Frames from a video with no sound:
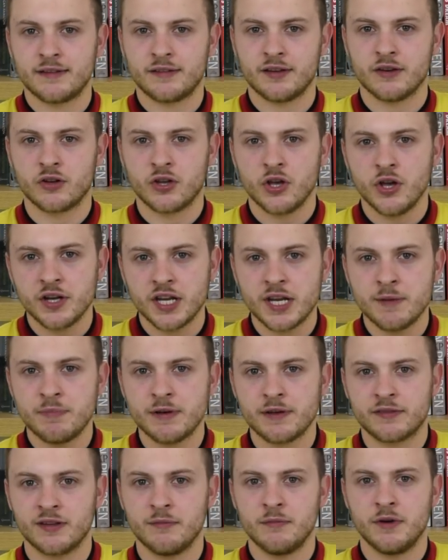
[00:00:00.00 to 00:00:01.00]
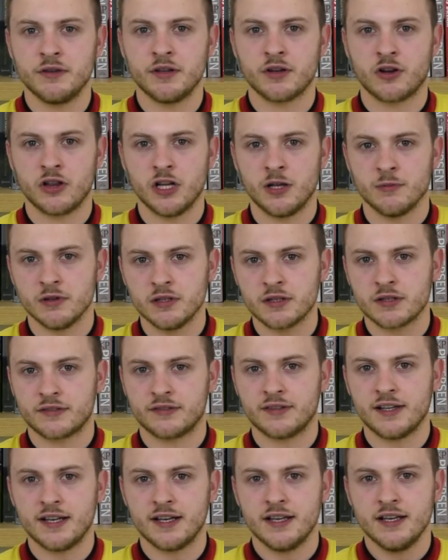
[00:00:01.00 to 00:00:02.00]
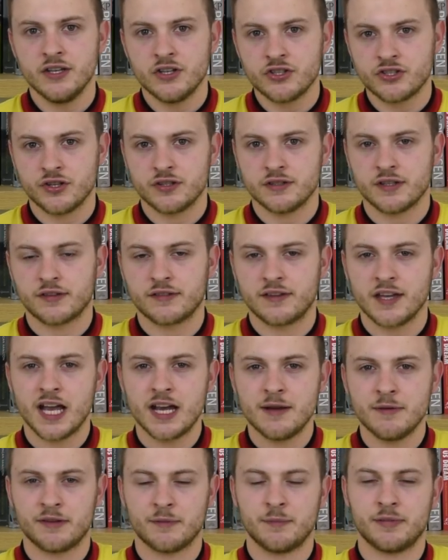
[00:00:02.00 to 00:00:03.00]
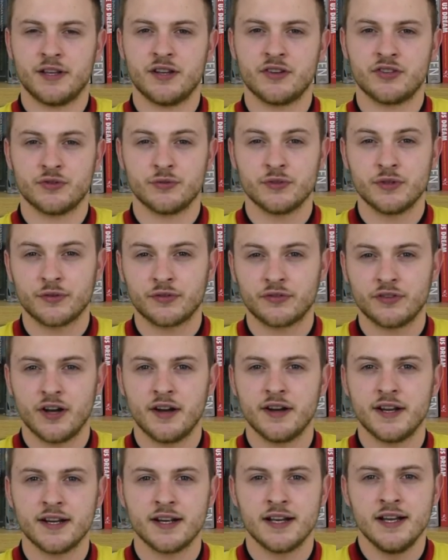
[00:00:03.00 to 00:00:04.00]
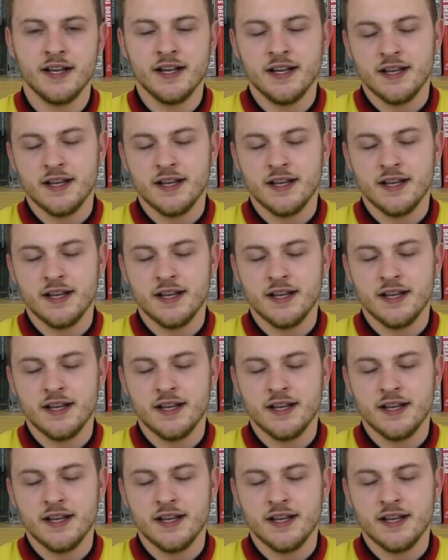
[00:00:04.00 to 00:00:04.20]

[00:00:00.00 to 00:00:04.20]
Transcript: so could he be someone that Klopp looks at during this game as a potential new signing?